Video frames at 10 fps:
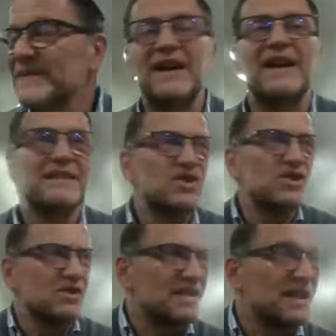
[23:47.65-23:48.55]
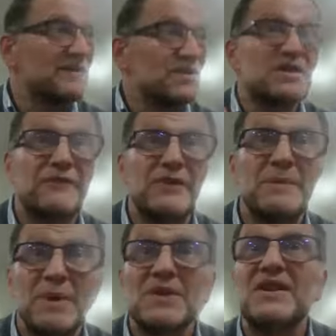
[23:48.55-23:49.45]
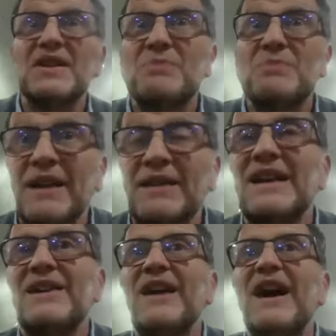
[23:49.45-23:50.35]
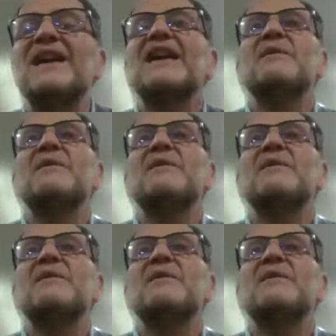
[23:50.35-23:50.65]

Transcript: Right? She's not a slave; she's a free person as well, right?